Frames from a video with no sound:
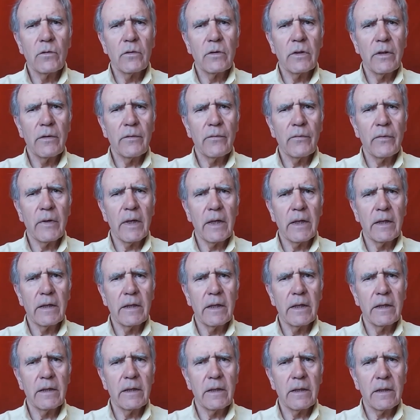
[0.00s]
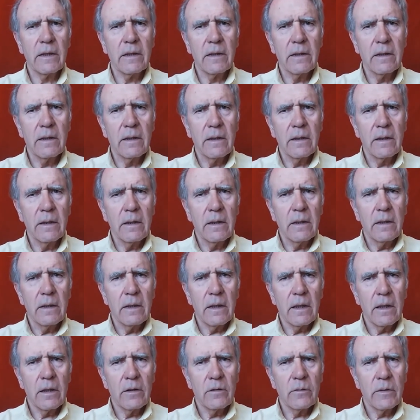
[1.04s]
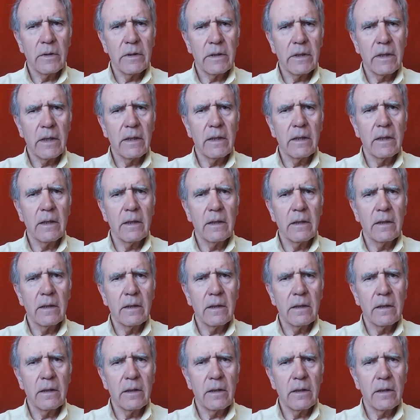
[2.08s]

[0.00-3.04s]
to define it, as we said